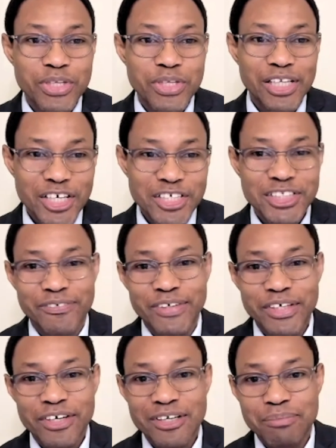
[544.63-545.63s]
the loss of
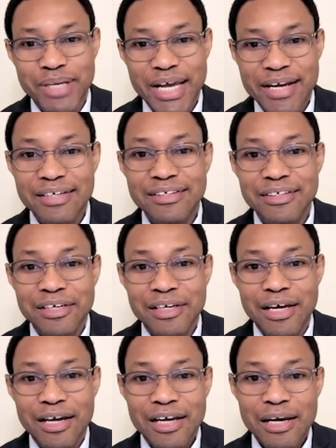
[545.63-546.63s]
the gallbladder
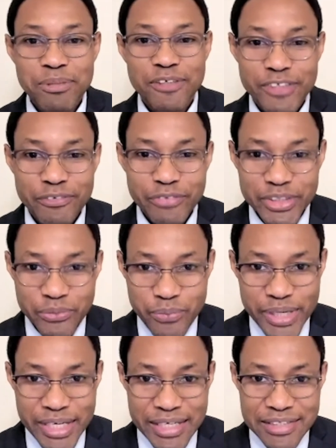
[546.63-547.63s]
a couple of different
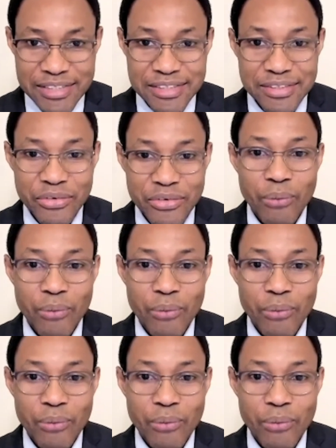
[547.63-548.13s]
ways.